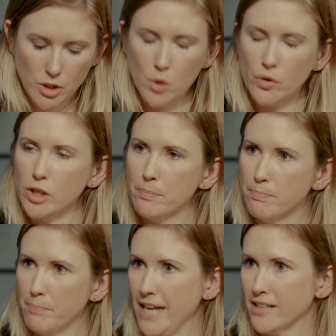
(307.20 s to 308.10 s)
You're on a
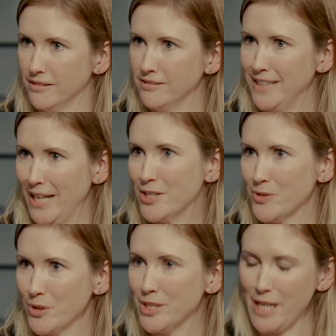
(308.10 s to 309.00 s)
panel
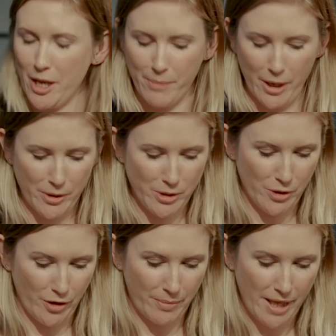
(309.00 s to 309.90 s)
later on today at
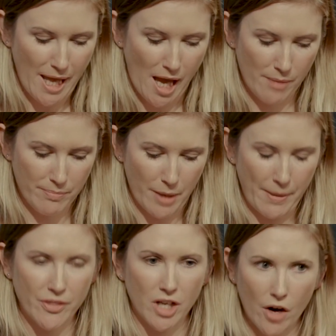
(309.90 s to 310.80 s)
BioEurope
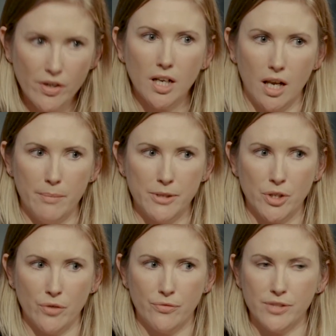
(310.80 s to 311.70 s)
about the current climate
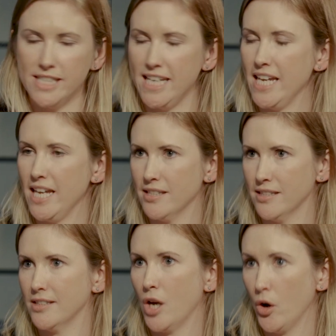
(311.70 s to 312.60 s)
of
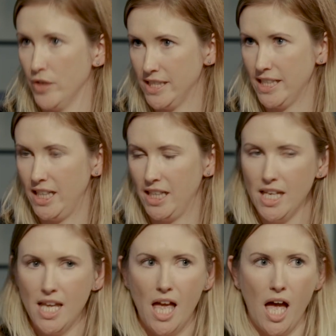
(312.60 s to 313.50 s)
CNS R&D,
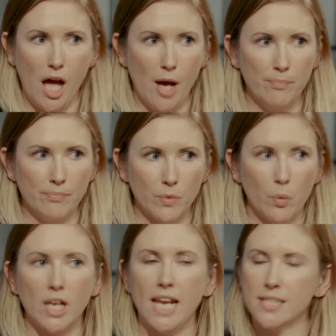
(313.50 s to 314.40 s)

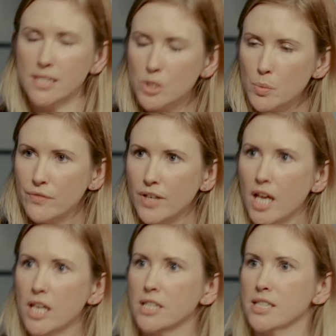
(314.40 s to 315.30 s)
what lessons we've
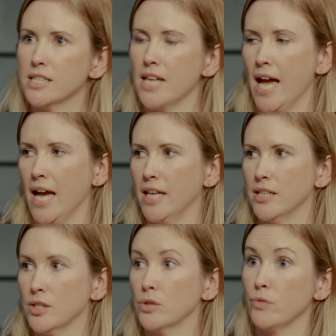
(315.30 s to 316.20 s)
learned
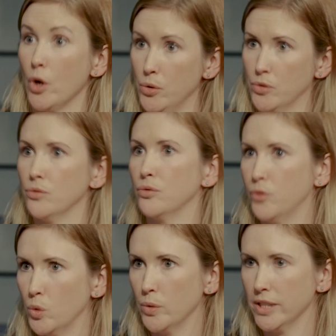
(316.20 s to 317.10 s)
and the road
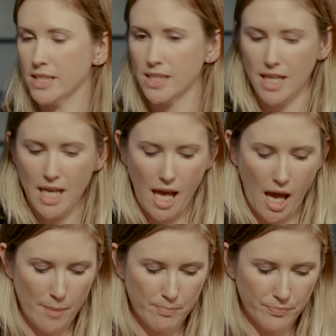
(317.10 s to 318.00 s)
forward.
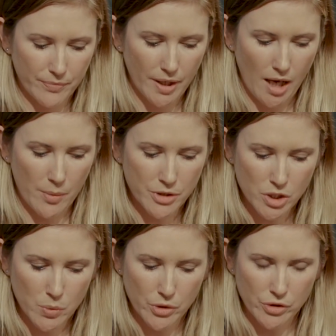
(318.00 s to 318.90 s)
I was
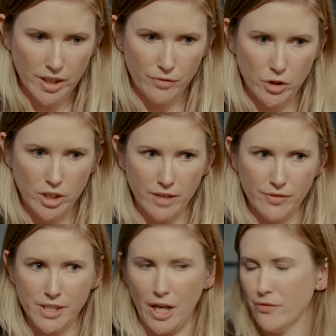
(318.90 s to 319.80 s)
just wondering if you could give
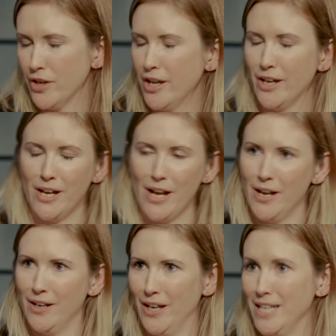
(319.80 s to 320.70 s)
us kind of
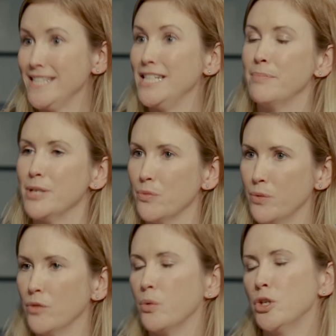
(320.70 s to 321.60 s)
a snippet of
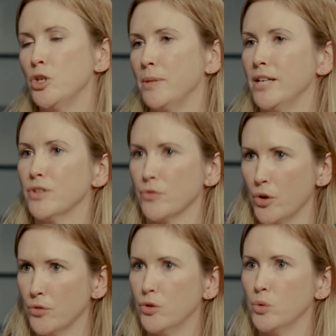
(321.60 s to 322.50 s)
what you believe the
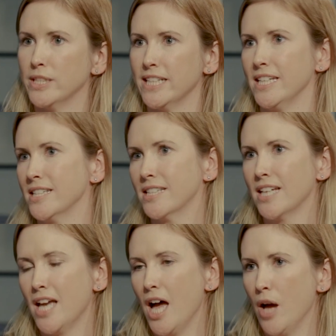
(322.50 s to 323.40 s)
road forward is
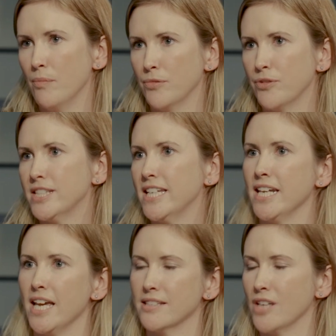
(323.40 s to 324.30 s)
for
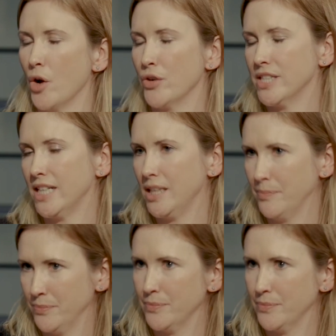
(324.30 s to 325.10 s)
CNS R&D.